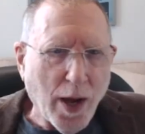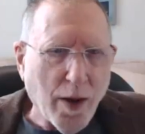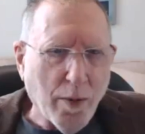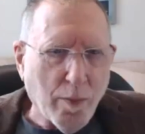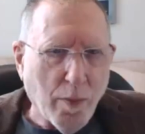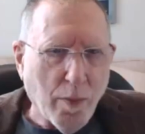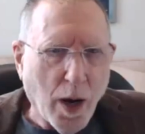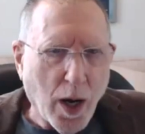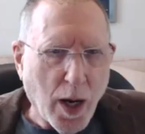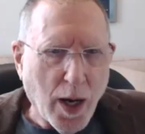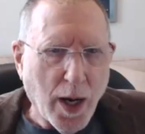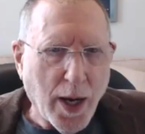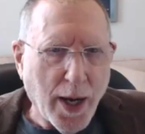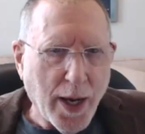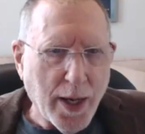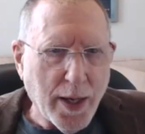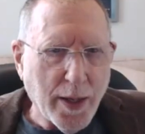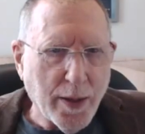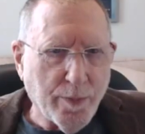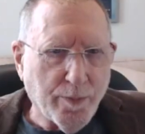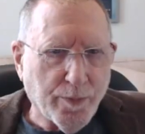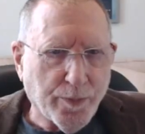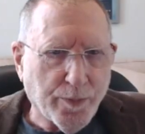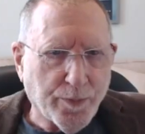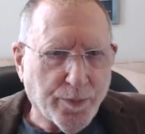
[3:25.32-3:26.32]
am
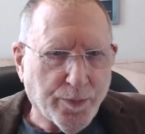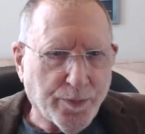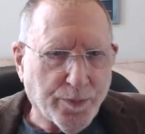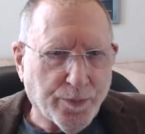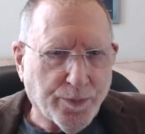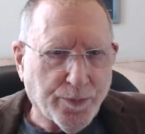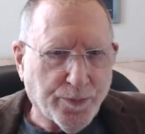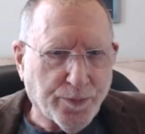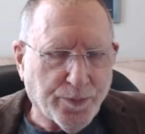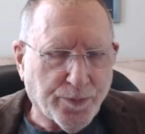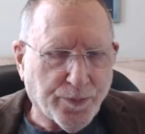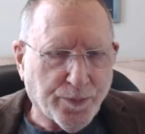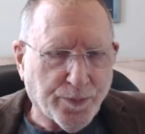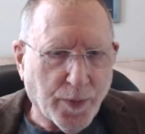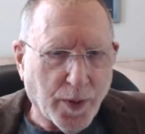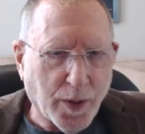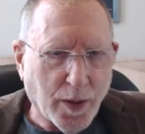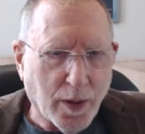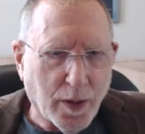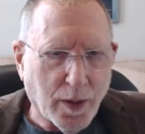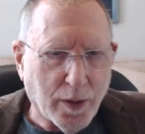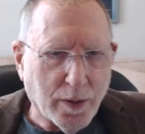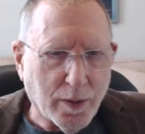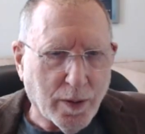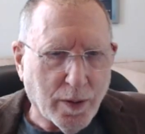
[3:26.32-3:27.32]
I,
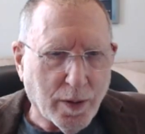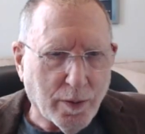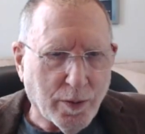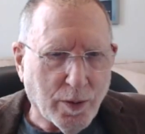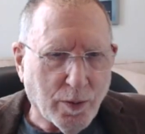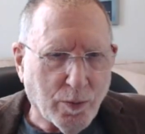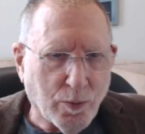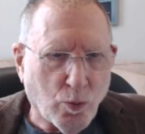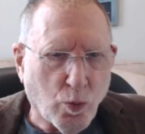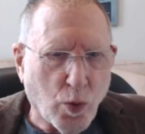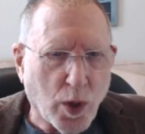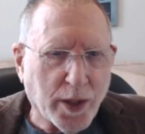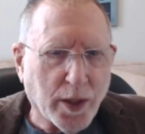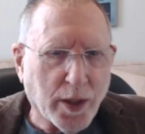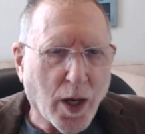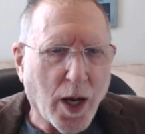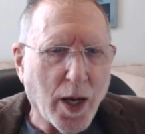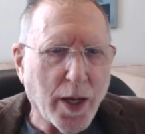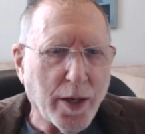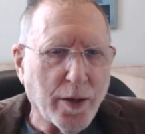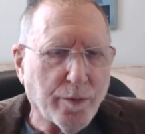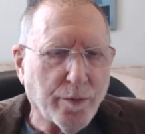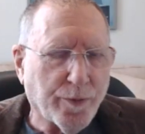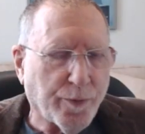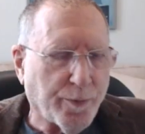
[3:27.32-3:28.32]
what
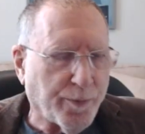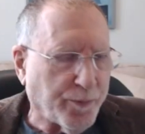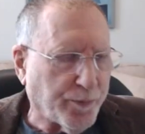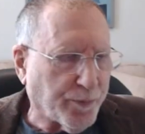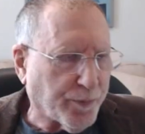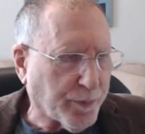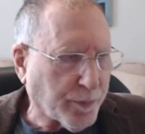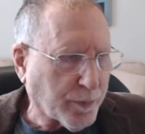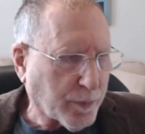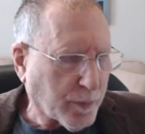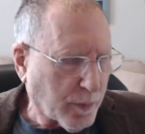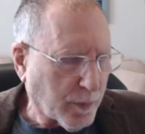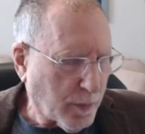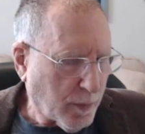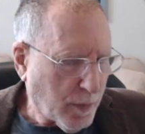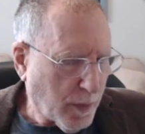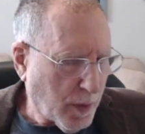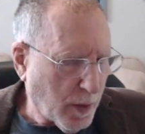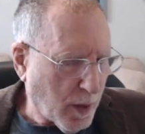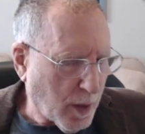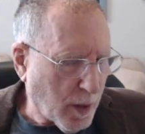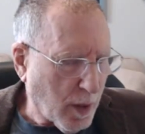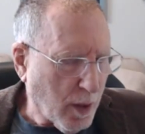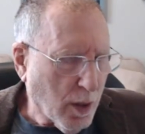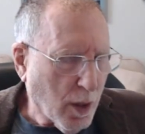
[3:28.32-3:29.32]
kind of
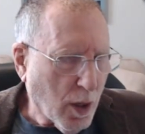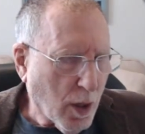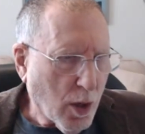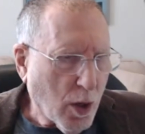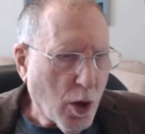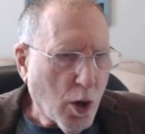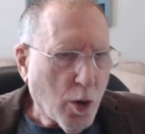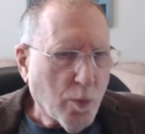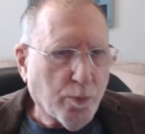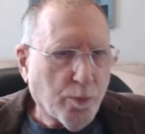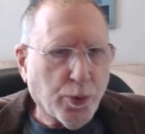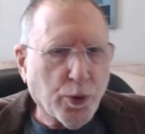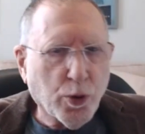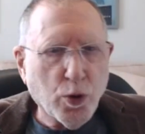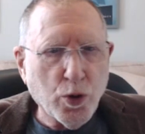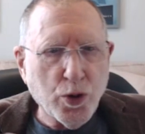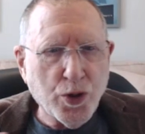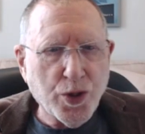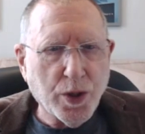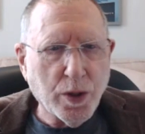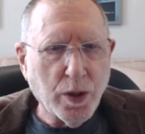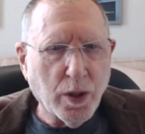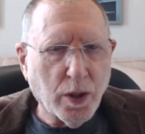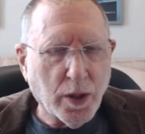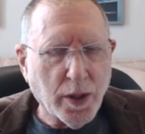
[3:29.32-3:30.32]

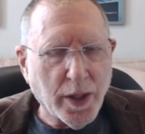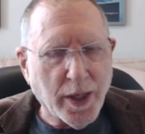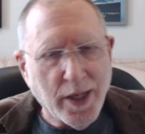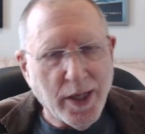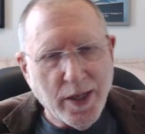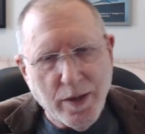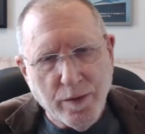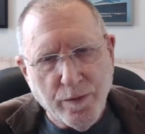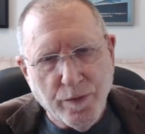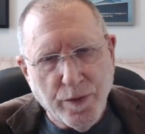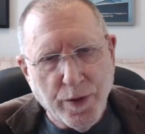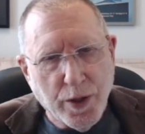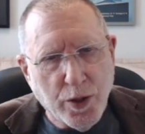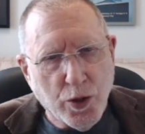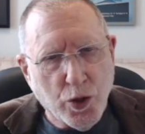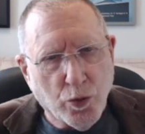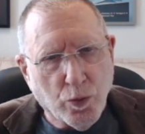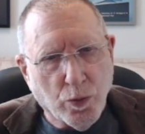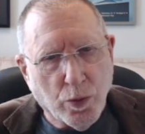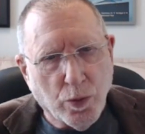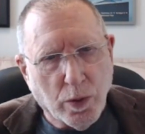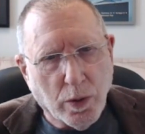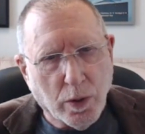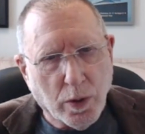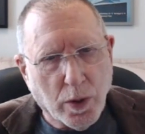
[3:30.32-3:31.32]
personal,
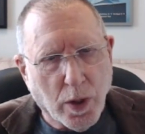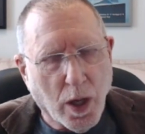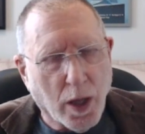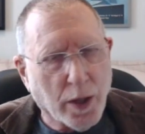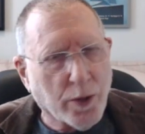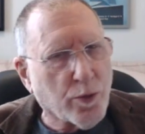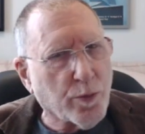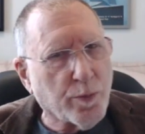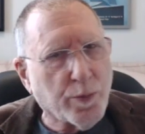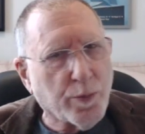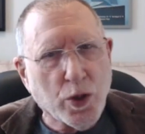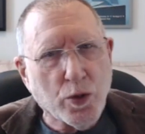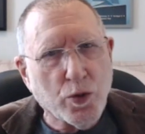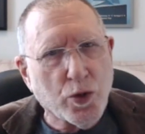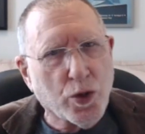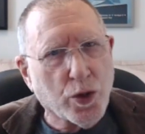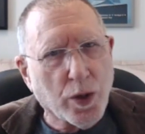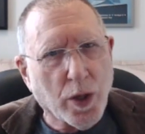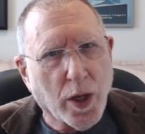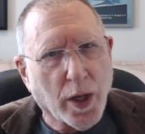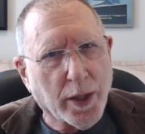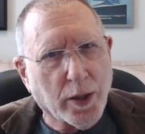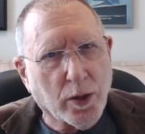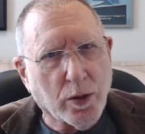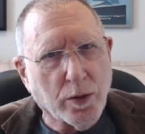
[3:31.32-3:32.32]
individual contribution
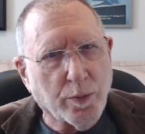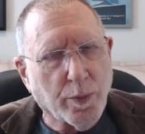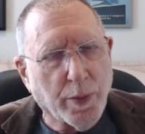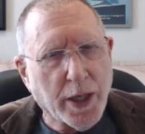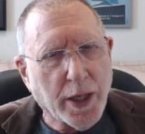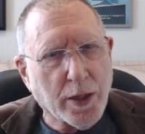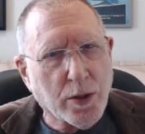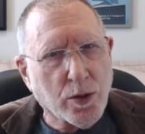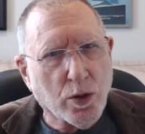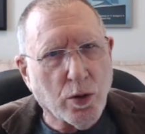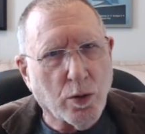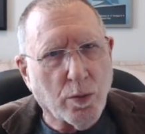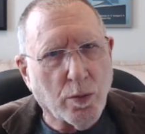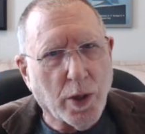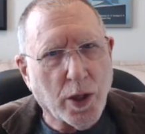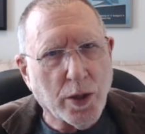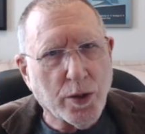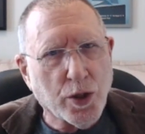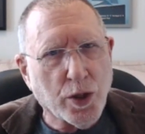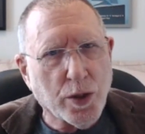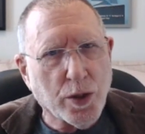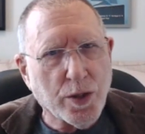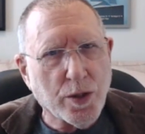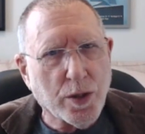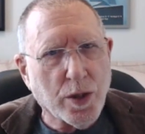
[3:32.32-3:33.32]
I could make so
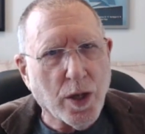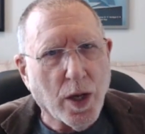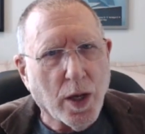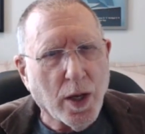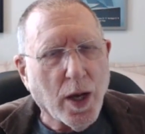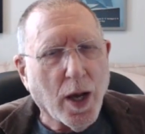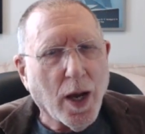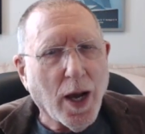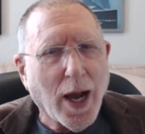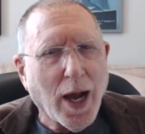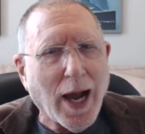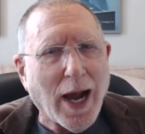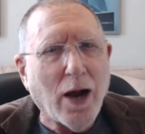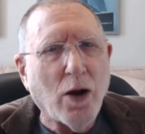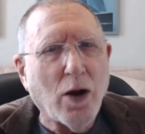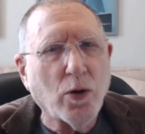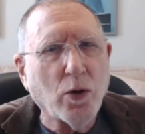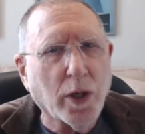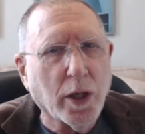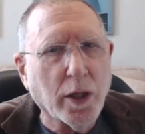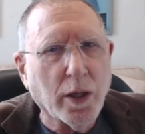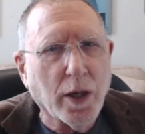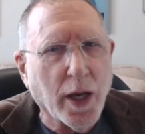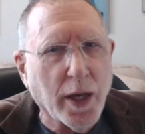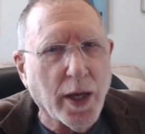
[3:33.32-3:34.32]
much as how
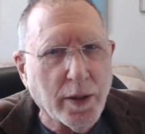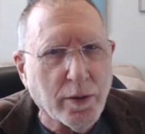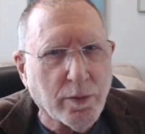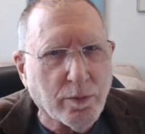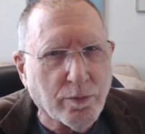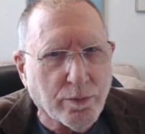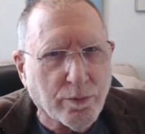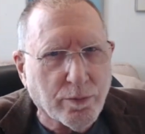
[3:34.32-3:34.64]
can I